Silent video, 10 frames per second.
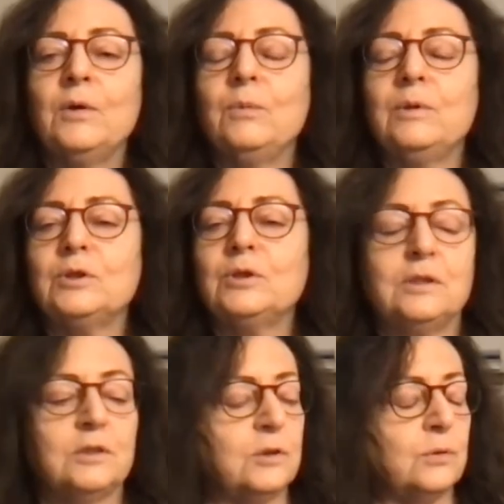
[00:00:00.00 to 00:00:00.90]
where she
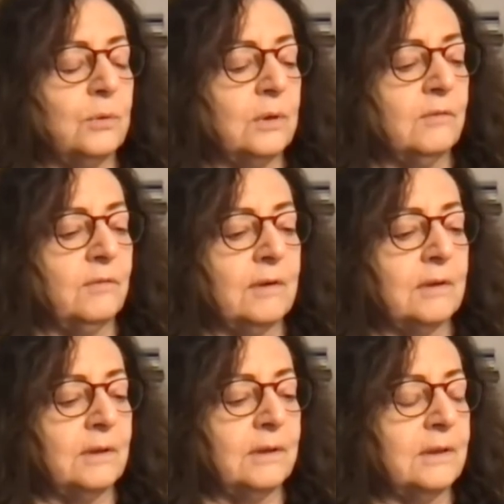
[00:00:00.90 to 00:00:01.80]
is doing
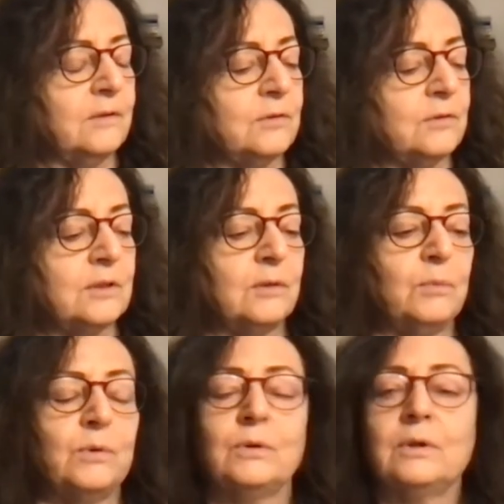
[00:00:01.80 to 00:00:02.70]
very interesting
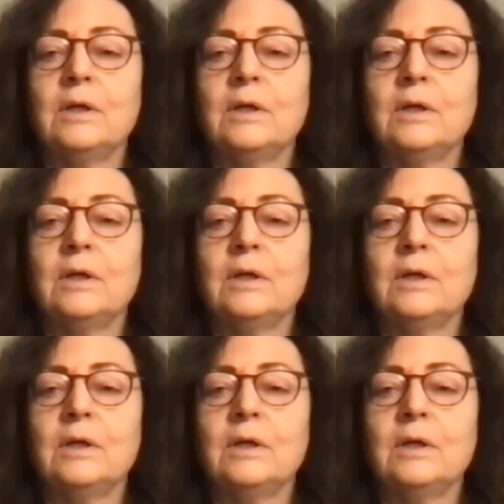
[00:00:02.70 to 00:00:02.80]
work